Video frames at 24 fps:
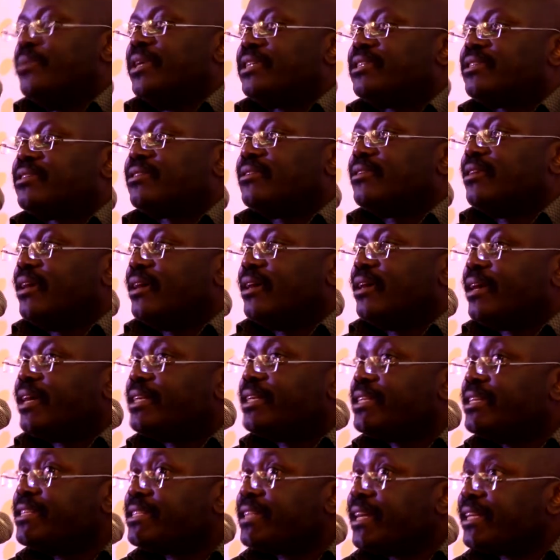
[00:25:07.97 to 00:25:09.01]
the
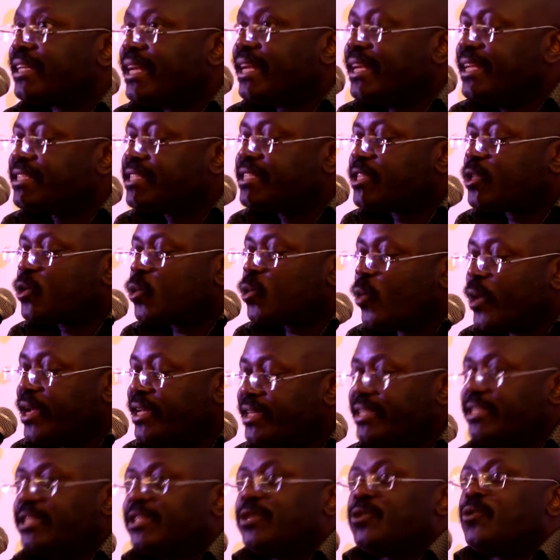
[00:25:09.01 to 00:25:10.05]

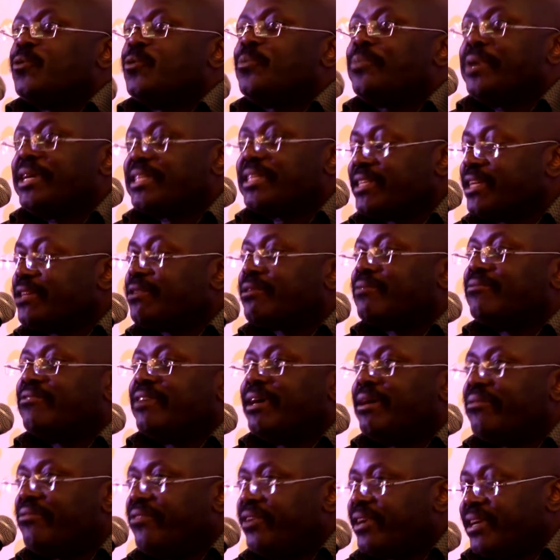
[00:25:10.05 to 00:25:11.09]
human rights issue, that
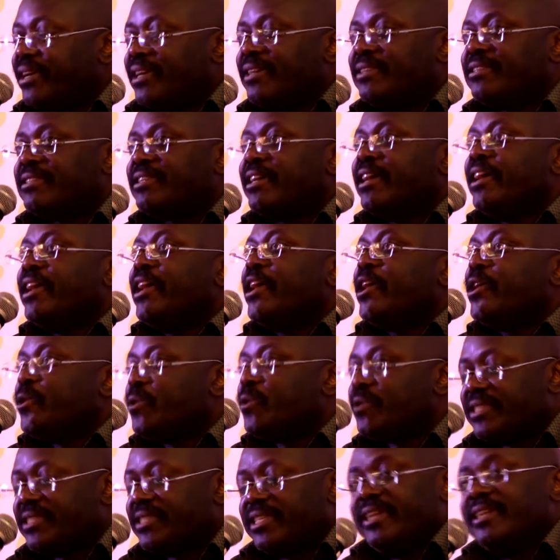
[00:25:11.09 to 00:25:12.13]
this went against
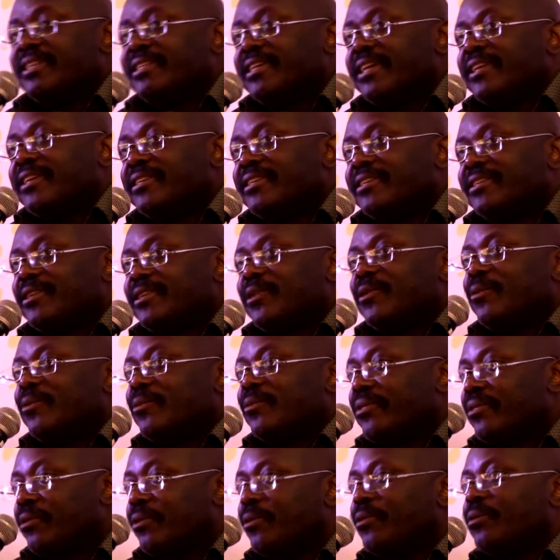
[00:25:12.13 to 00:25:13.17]
our
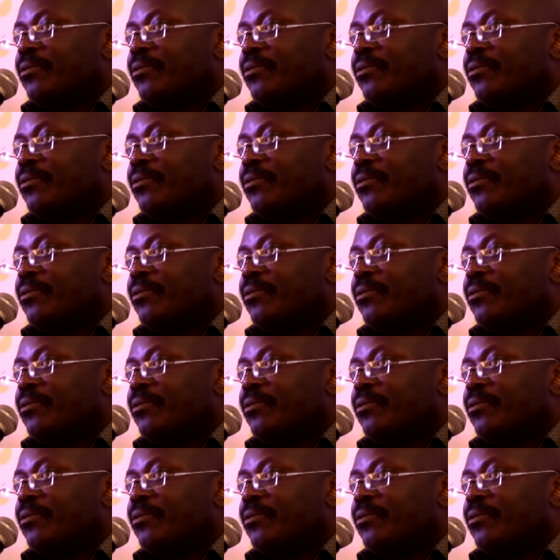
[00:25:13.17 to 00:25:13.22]
right to